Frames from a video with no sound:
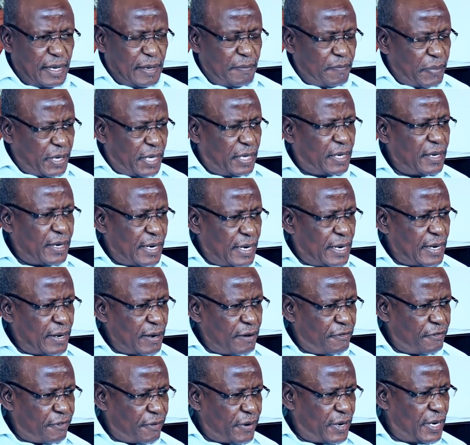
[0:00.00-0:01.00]
particularly
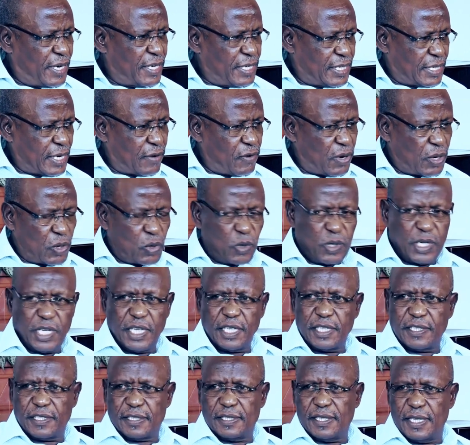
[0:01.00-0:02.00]
our friends, our
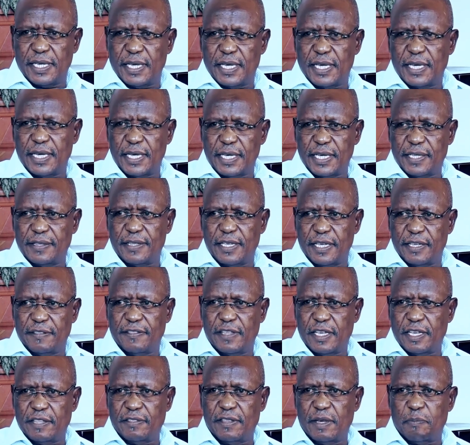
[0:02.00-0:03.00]
colleagues,
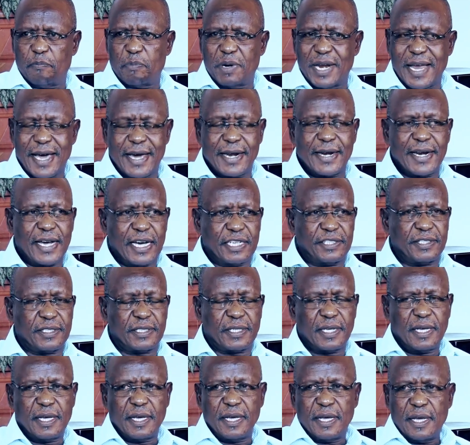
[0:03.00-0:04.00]
the
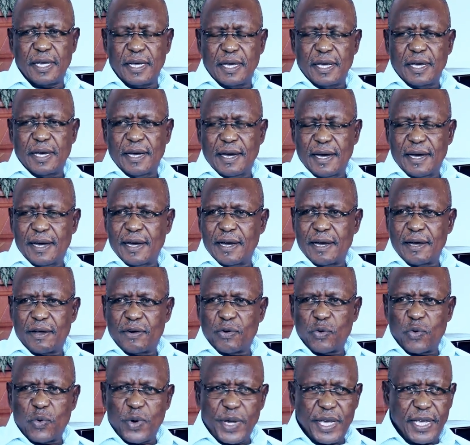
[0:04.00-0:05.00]
planners,
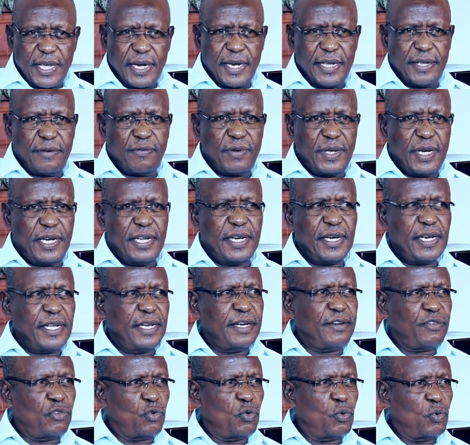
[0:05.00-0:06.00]
really
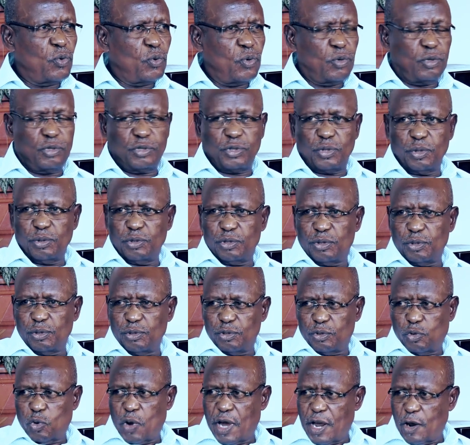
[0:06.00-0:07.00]
need
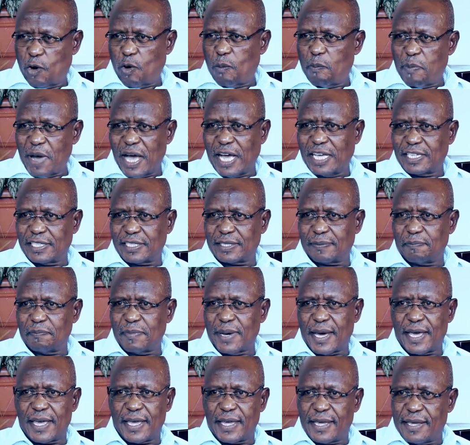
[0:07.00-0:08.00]
to help us
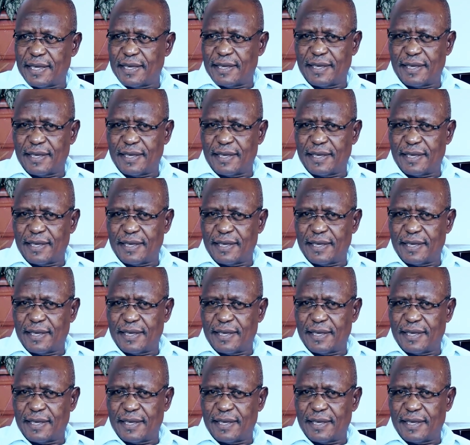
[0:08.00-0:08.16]
by